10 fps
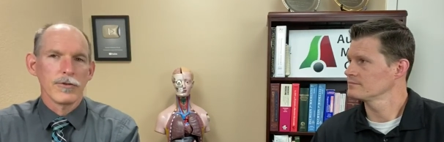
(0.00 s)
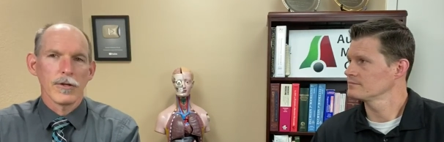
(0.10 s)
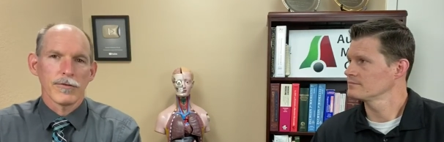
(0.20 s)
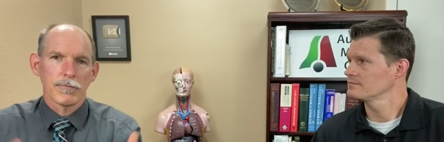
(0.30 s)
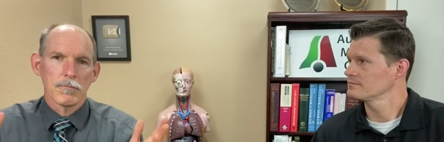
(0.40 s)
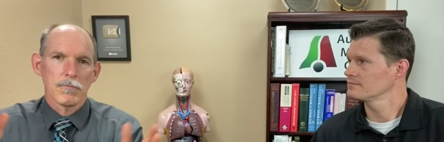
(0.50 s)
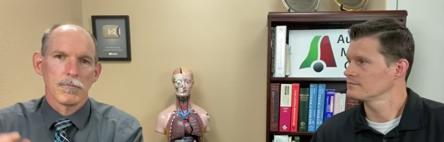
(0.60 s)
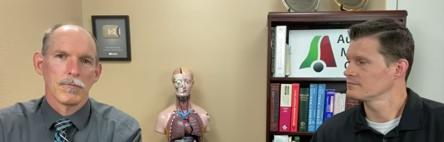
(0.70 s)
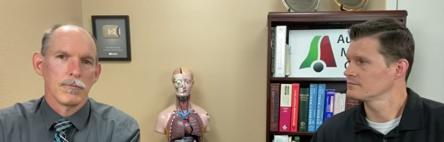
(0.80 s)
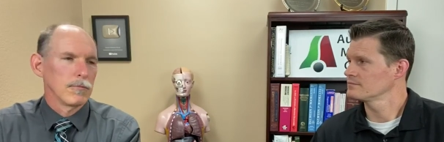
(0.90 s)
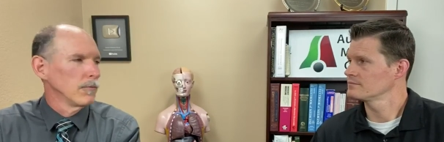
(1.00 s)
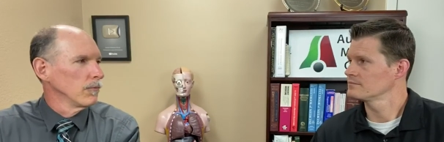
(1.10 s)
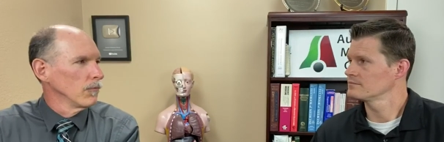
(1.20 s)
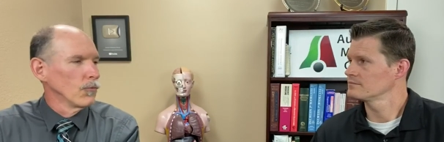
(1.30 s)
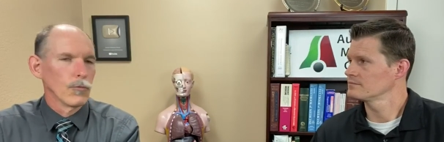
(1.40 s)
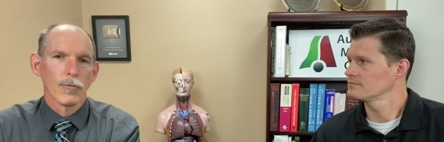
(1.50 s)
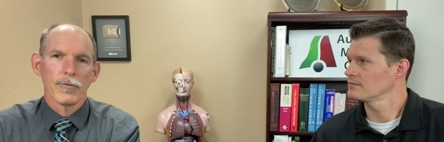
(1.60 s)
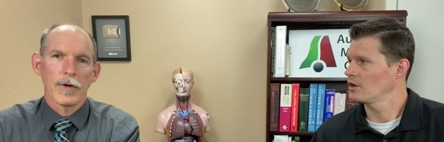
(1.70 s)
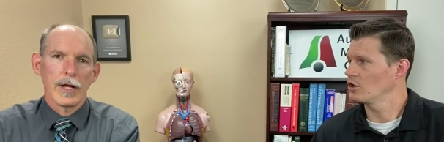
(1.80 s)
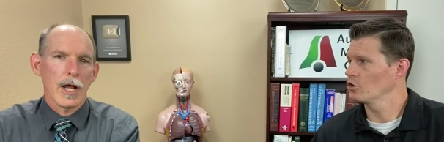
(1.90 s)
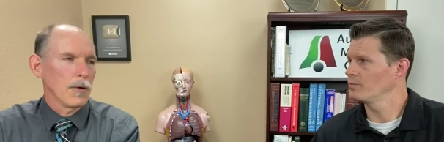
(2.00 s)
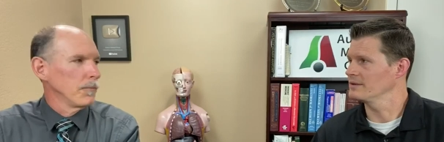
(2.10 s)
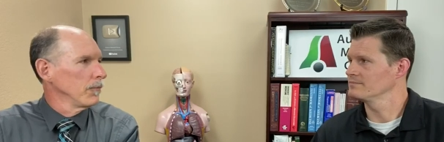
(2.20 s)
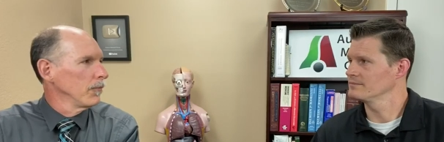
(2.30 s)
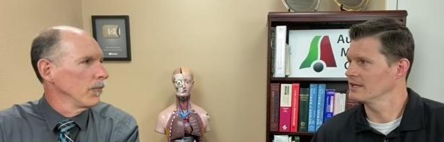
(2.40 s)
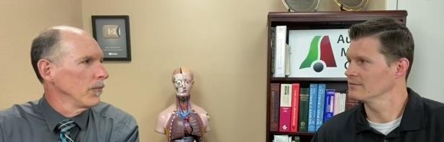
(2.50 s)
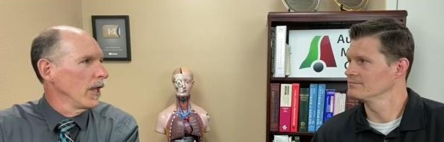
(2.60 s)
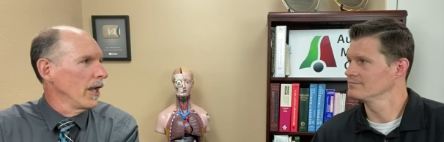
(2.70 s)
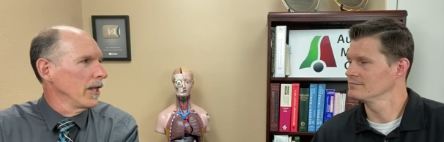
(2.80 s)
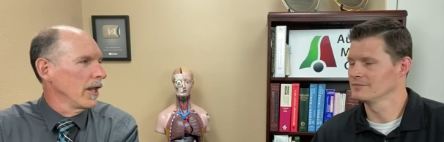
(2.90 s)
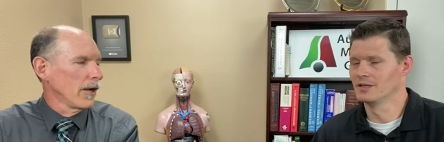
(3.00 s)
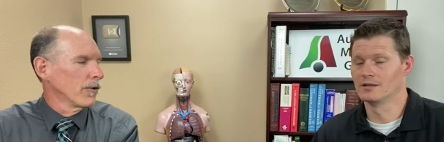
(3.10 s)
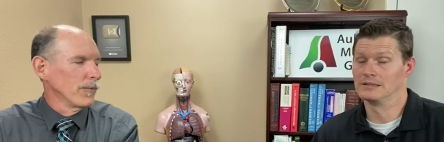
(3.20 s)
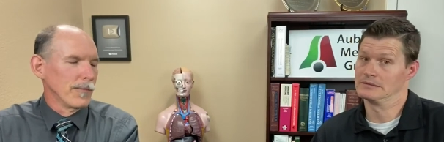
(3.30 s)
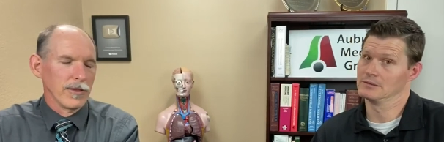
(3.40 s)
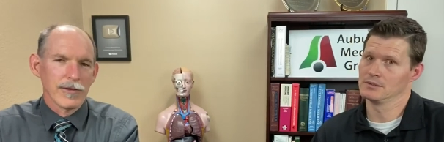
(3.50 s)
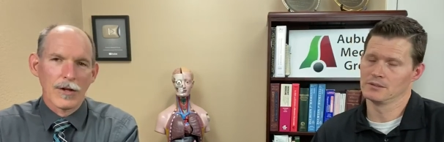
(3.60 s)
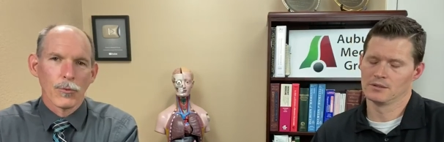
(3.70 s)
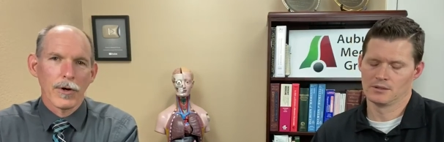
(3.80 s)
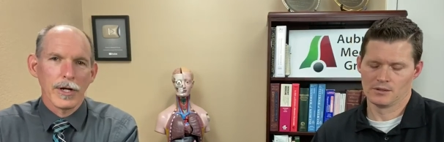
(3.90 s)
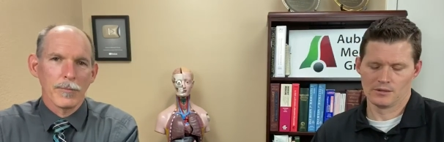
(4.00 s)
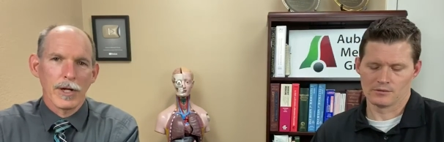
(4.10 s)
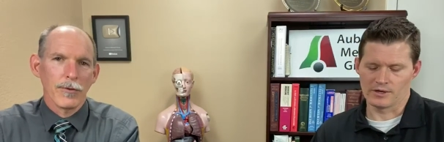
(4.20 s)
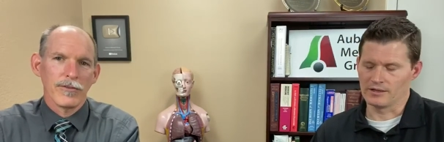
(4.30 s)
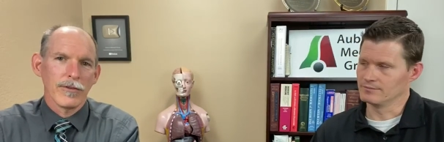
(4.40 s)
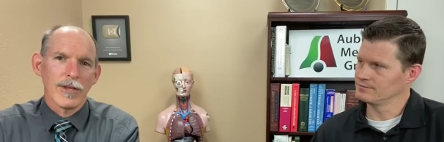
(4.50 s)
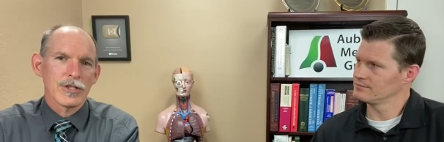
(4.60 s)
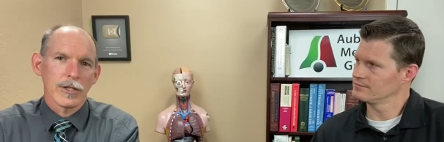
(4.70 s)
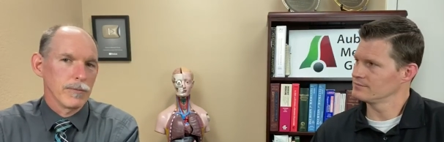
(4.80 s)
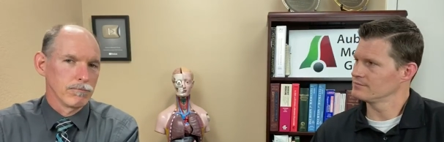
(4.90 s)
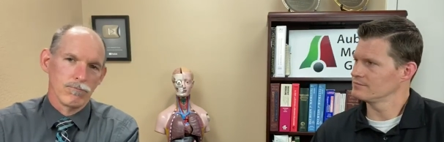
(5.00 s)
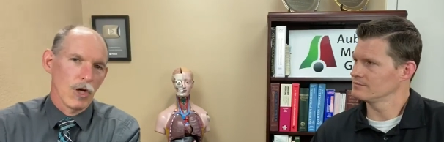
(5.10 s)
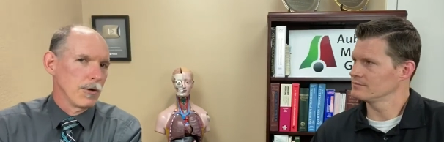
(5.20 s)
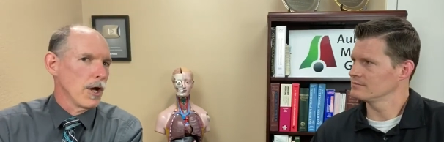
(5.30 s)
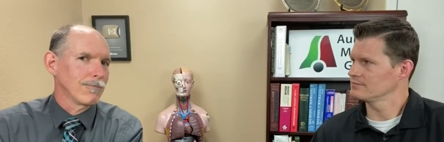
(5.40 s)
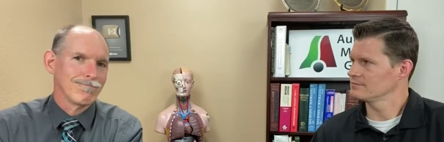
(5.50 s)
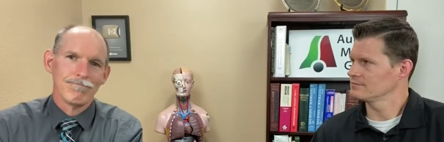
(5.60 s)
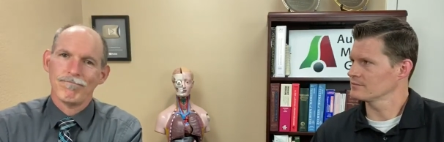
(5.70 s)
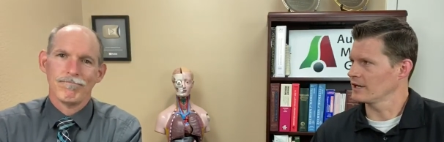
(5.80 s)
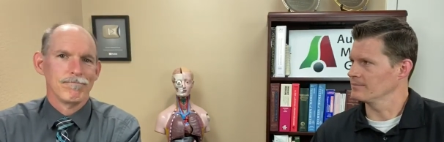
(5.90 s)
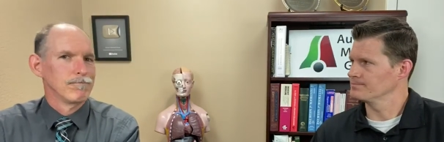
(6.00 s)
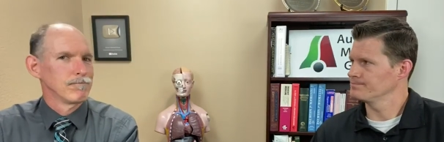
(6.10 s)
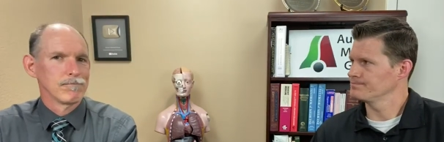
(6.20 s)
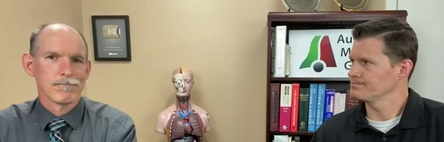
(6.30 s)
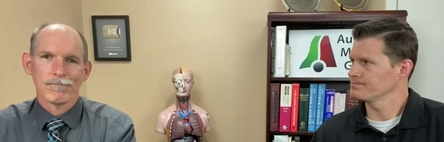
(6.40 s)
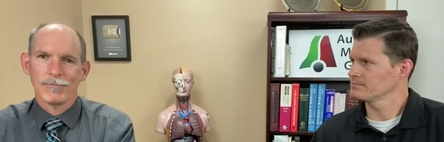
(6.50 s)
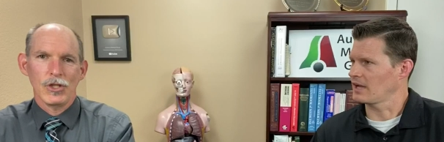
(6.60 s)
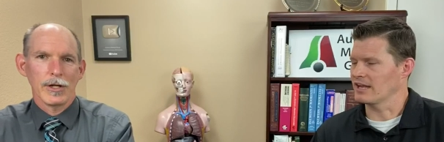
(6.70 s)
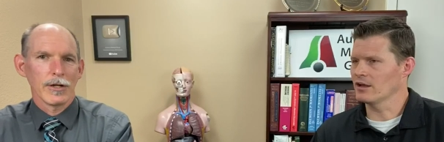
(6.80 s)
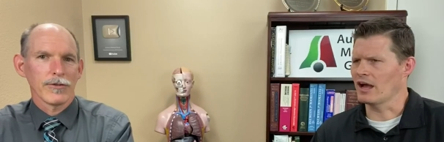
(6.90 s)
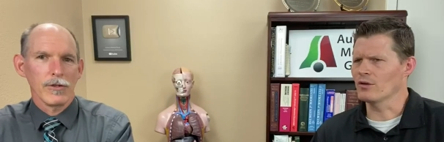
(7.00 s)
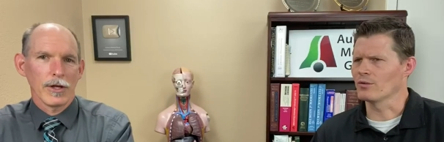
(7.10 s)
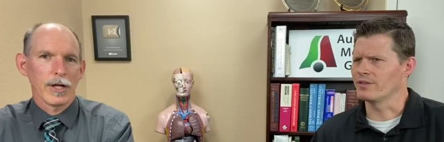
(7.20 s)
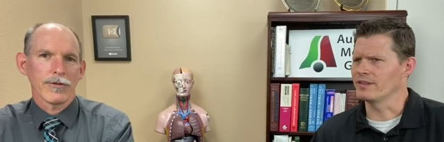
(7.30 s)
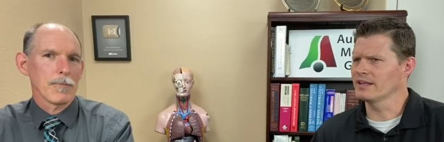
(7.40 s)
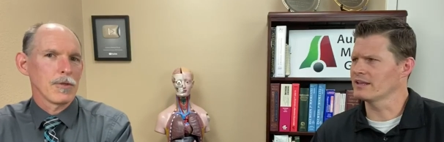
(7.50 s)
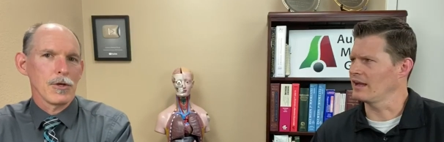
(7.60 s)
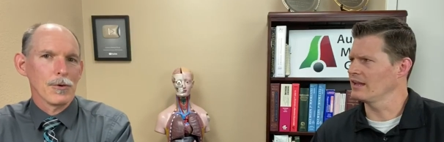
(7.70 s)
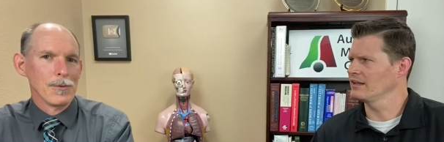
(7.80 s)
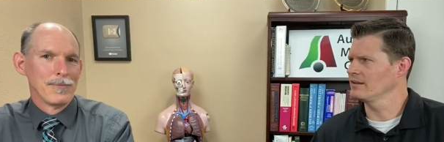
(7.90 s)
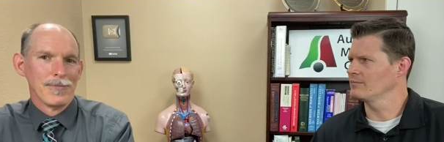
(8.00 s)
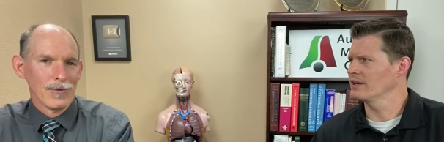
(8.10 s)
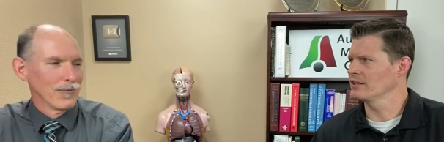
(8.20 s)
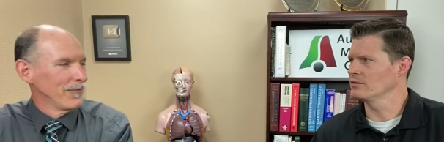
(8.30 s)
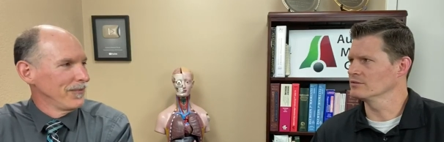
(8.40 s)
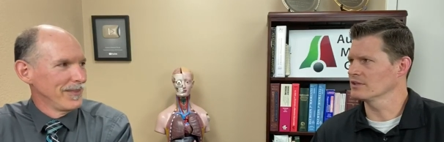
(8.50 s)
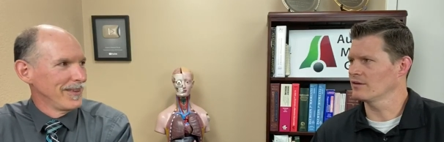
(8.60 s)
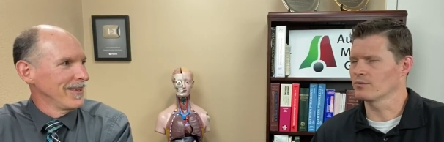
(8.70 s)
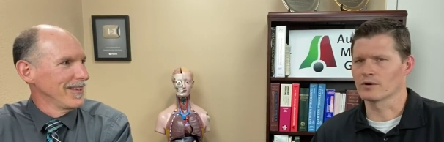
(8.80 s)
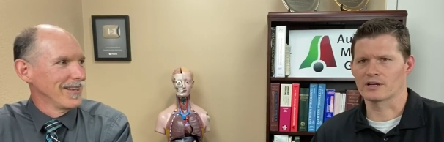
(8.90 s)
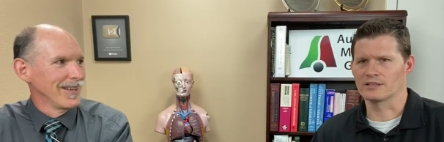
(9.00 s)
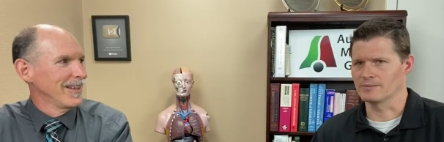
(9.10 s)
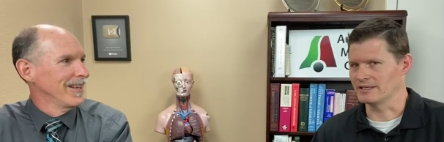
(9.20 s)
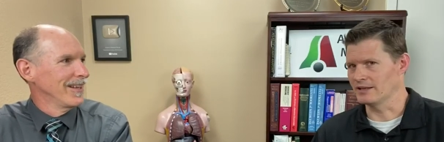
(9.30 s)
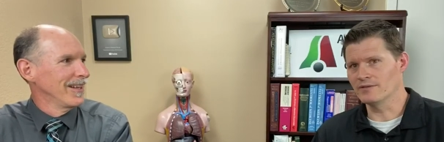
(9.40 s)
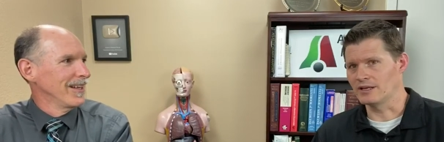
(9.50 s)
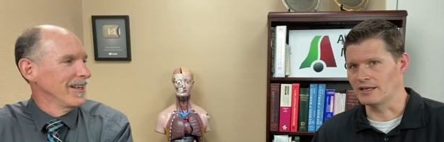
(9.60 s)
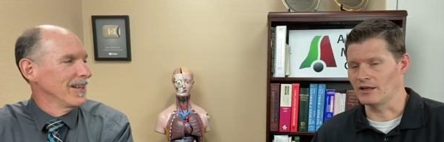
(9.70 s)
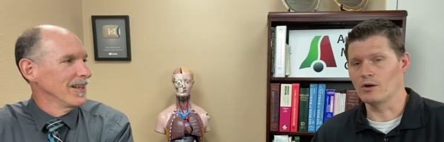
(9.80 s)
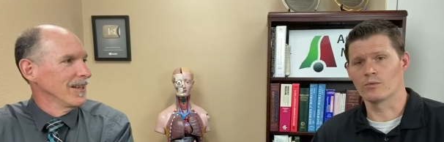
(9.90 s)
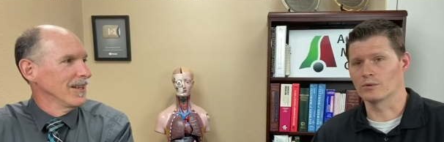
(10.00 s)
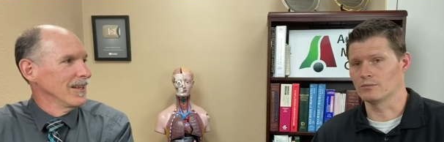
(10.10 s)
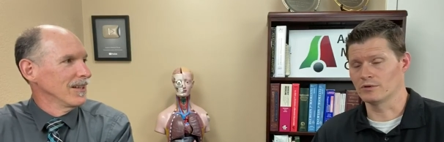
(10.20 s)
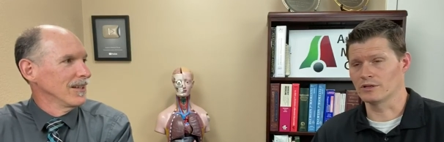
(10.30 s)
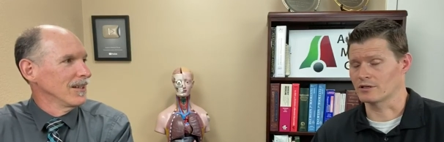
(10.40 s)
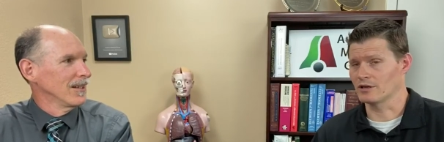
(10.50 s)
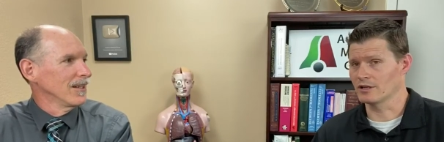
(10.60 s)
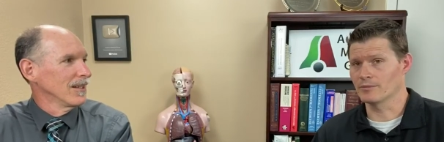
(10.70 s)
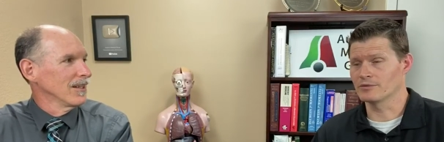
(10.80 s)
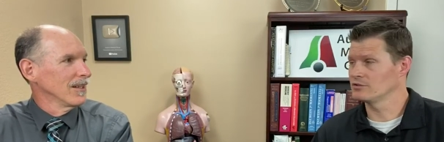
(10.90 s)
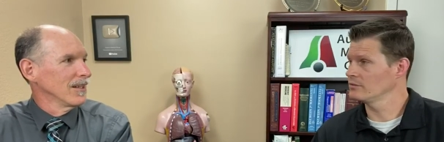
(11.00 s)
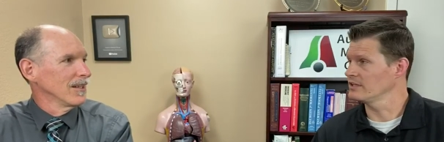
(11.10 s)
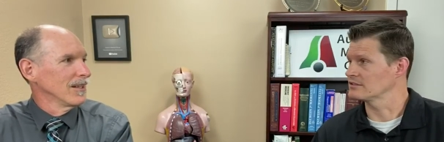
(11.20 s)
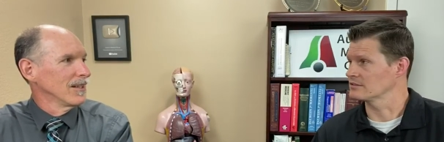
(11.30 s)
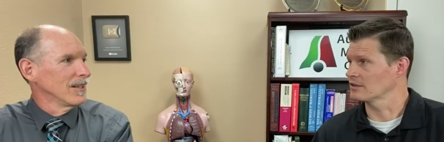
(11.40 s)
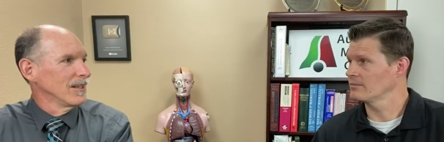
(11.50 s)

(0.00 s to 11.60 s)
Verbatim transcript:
Speaker 1: was just we'll find open. out. Yeah. Yeah, I don't remember the exact wording, but it was essentially don't know.
Speaker 2: Right. I don't, I don't think anybody who's off work has been given any, oh, well, we're going to call you up in two weeks